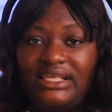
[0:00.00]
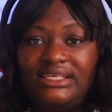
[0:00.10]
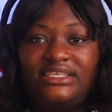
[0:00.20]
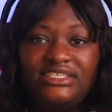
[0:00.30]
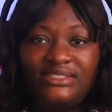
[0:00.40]

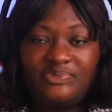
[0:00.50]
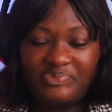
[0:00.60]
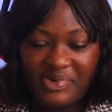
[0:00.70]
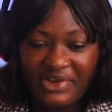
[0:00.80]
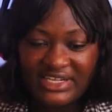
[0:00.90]
his
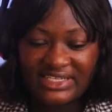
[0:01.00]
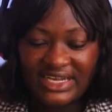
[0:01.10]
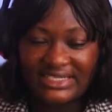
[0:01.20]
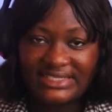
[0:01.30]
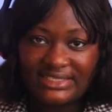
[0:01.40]
parents
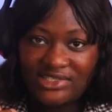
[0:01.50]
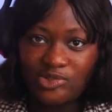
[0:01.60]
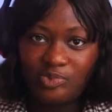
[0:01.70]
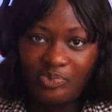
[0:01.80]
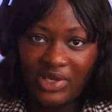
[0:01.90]
are
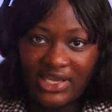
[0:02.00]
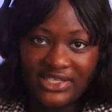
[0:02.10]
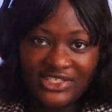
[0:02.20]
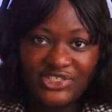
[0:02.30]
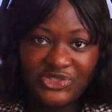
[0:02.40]
still
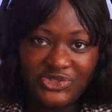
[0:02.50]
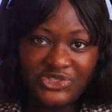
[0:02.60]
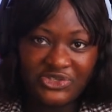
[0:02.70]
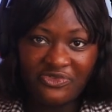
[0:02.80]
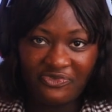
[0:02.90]
paying his
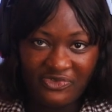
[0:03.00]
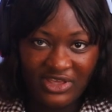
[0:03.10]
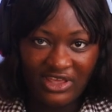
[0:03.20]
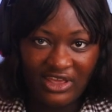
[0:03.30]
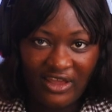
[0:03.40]
tuition
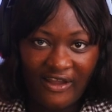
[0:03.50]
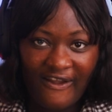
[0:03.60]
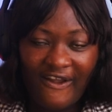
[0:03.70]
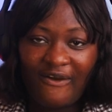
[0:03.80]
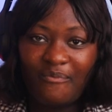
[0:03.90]
fee,
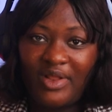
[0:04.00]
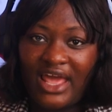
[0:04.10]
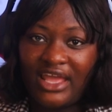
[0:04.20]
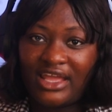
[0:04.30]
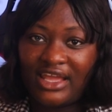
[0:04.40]
but
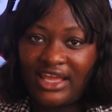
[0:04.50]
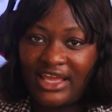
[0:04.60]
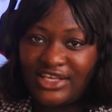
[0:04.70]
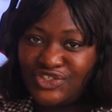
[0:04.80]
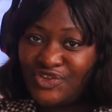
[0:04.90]
like
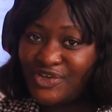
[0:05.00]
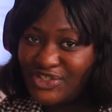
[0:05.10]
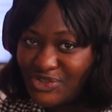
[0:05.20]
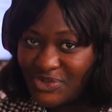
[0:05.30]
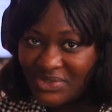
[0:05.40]
he's not a
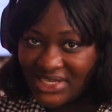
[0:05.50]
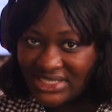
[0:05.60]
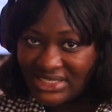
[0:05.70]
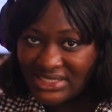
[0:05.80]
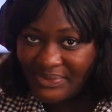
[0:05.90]

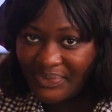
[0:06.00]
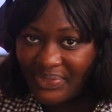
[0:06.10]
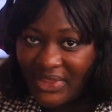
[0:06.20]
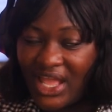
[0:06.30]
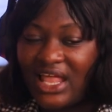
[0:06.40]
student.
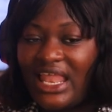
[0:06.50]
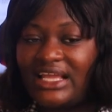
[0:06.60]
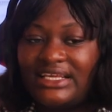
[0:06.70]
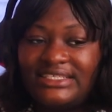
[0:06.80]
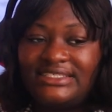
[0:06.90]

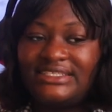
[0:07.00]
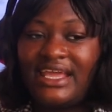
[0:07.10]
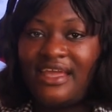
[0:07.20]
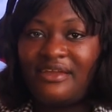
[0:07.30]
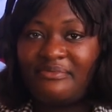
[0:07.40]
Like his
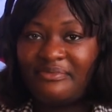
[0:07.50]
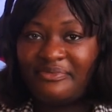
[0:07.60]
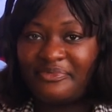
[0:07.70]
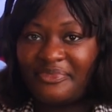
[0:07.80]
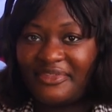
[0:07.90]

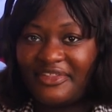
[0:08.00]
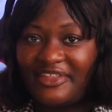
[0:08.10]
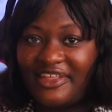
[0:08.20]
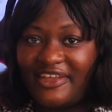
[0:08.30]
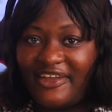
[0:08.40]
name
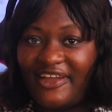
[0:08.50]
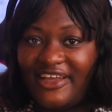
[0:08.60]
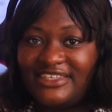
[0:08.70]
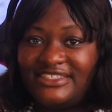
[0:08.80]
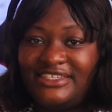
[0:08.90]

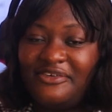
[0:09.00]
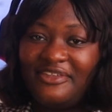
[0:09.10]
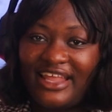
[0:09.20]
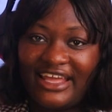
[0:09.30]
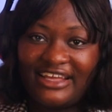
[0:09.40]
is
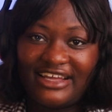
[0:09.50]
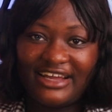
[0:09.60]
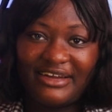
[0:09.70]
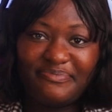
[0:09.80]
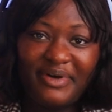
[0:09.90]
still like
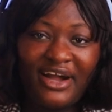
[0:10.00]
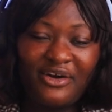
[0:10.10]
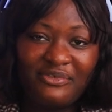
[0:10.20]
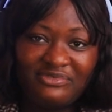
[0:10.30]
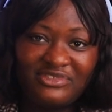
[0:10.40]
part
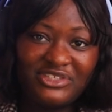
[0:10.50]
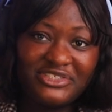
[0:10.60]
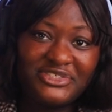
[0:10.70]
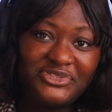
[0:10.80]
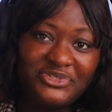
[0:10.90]
of
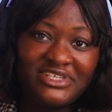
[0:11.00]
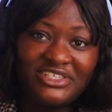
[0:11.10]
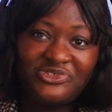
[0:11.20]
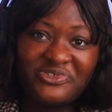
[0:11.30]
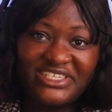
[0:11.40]
the
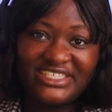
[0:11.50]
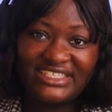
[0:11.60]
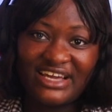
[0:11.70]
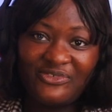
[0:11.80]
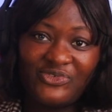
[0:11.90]
student
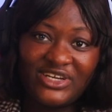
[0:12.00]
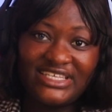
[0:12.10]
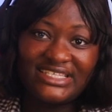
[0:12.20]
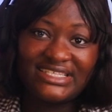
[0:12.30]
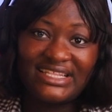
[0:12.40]
register for
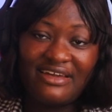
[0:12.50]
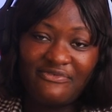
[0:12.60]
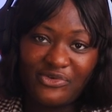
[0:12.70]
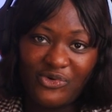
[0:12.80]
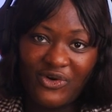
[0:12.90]
his
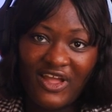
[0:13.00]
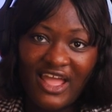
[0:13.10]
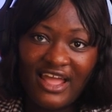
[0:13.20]
level,